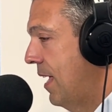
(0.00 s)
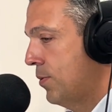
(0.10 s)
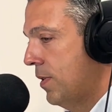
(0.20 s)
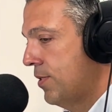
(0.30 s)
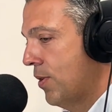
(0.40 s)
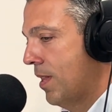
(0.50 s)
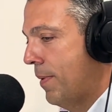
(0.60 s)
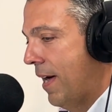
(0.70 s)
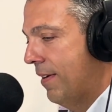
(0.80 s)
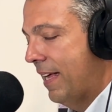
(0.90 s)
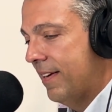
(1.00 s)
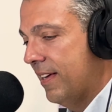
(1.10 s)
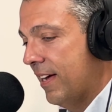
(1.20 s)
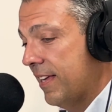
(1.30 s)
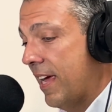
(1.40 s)
That's what it's all about. And
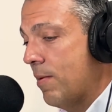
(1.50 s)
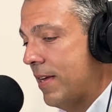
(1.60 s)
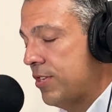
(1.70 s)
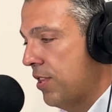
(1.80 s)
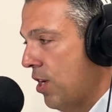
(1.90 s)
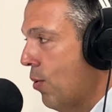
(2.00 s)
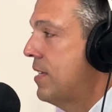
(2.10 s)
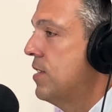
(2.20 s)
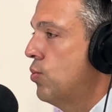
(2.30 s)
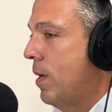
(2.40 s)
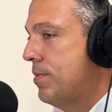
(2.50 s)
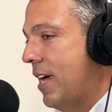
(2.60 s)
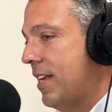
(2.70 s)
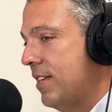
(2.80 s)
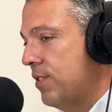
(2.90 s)
he mentioned the OASAS
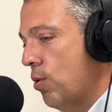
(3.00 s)
website. It's